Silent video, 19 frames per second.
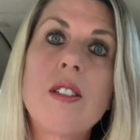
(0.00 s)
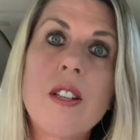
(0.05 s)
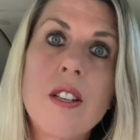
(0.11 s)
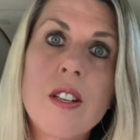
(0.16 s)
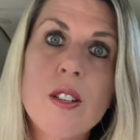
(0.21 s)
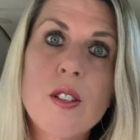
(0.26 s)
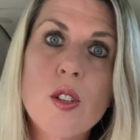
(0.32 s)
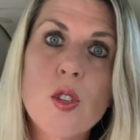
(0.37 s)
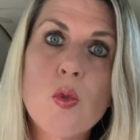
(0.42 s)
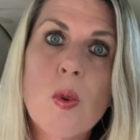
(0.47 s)
and
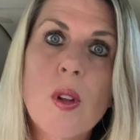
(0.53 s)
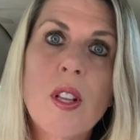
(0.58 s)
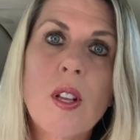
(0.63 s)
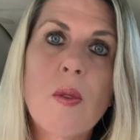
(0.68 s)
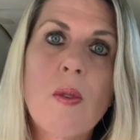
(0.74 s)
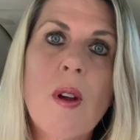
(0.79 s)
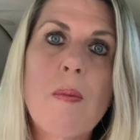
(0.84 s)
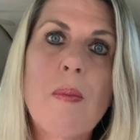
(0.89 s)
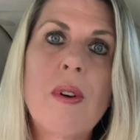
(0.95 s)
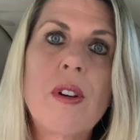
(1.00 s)
this is what the
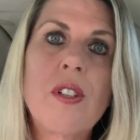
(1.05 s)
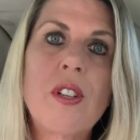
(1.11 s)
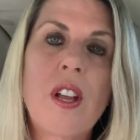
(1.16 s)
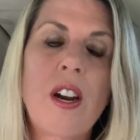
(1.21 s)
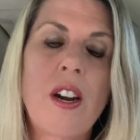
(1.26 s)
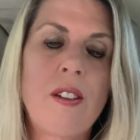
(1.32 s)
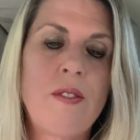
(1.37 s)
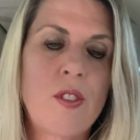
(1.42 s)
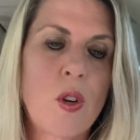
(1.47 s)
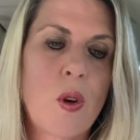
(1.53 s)

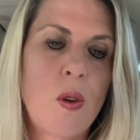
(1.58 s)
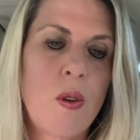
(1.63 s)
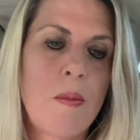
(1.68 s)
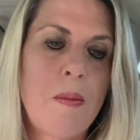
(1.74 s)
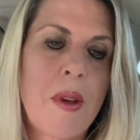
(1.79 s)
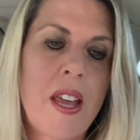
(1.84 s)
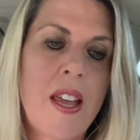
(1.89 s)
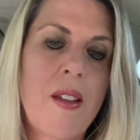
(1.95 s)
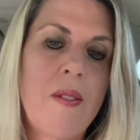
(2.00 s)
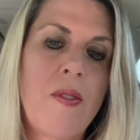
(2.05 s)
representative told
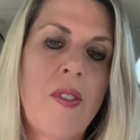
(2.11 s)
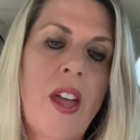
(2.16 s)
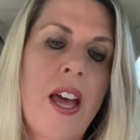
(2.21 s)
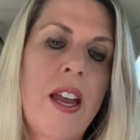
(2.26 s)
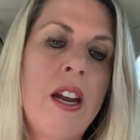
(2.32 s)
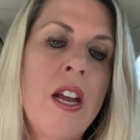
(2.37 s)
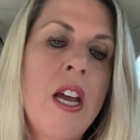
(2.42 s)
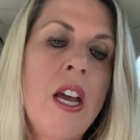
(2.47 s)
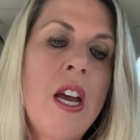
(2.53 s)
me that,